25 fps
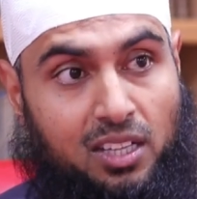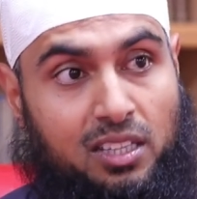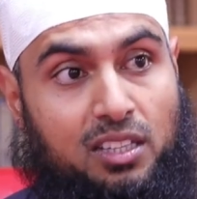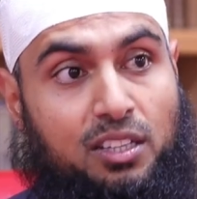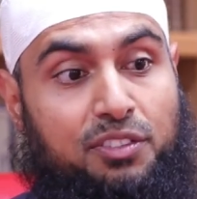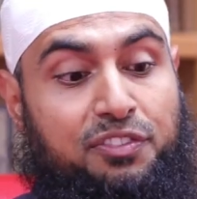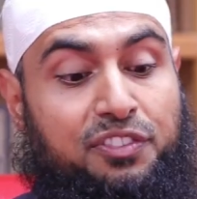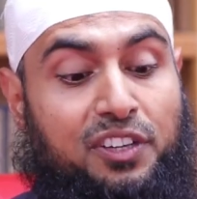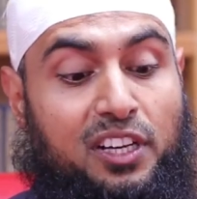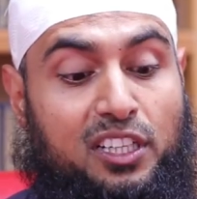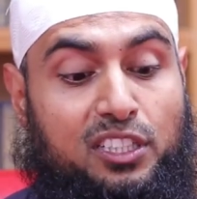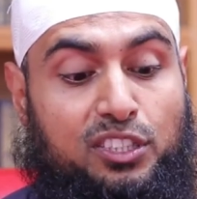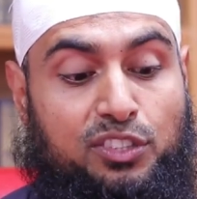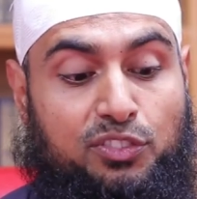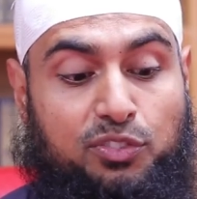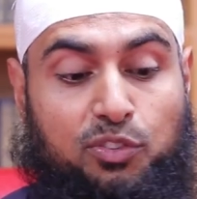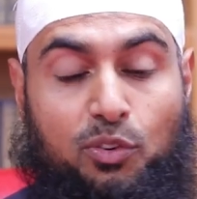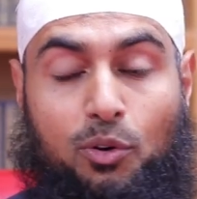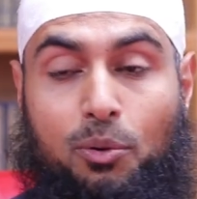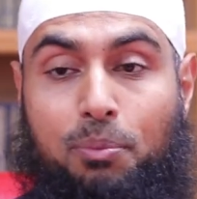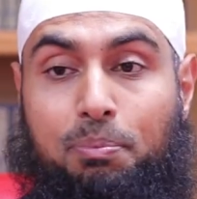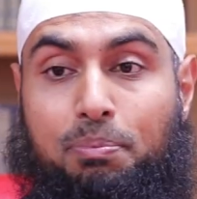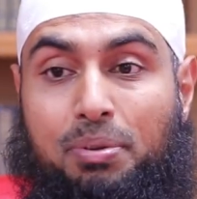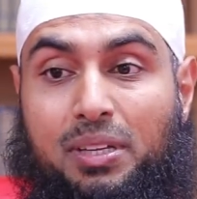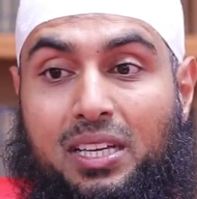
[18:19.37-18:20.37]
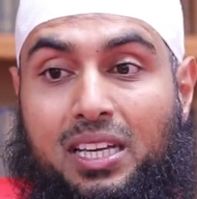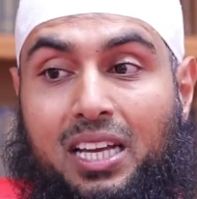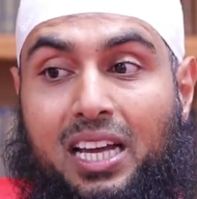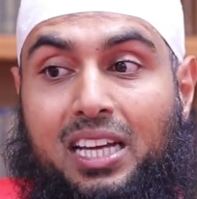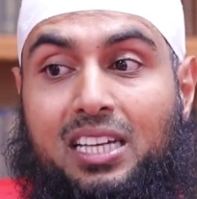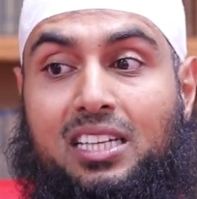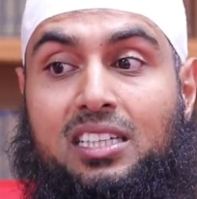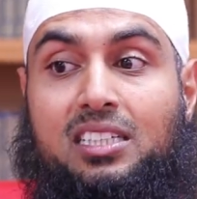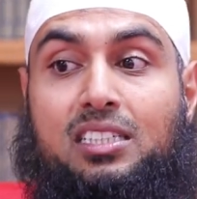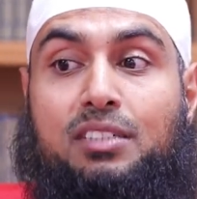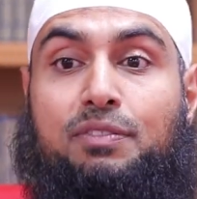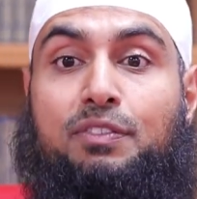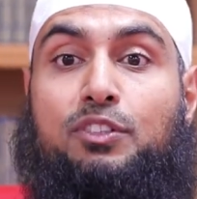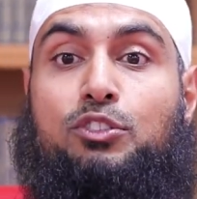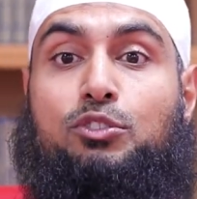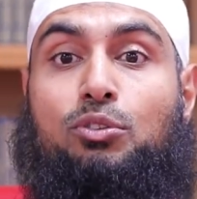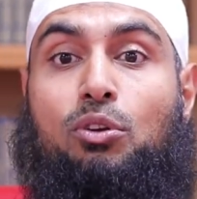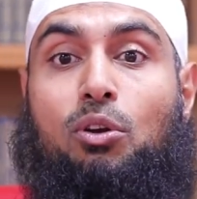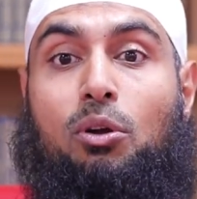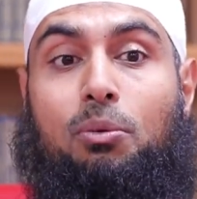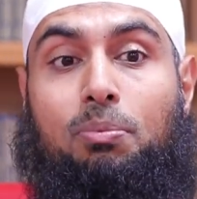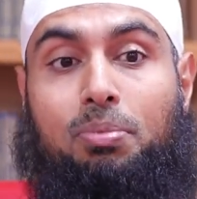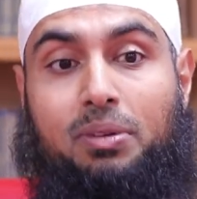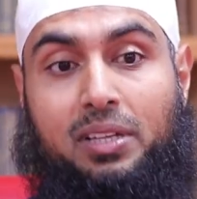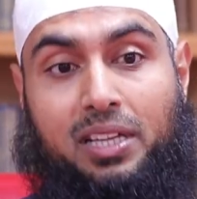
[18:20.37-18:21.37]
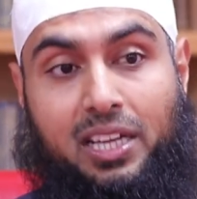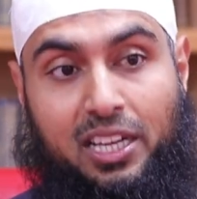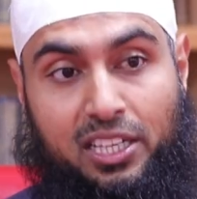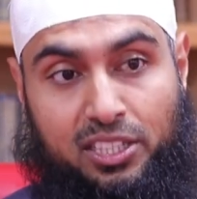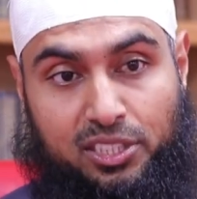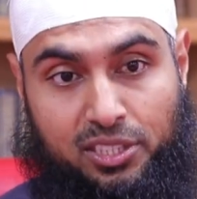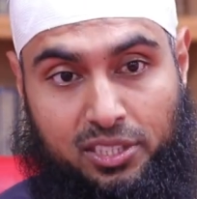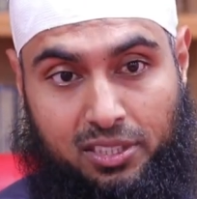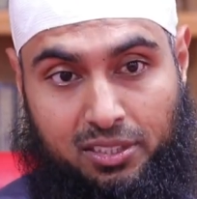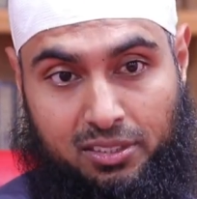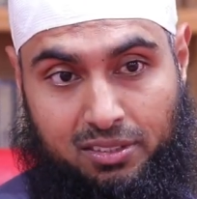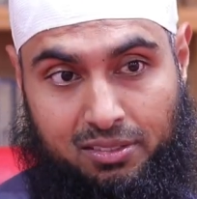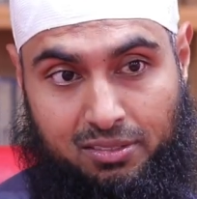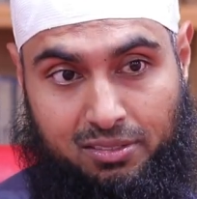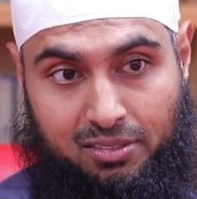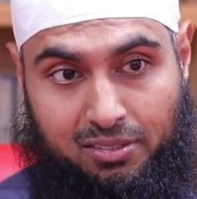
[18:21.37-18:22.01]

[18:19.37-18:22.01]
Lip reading: The first form being an individual obligation.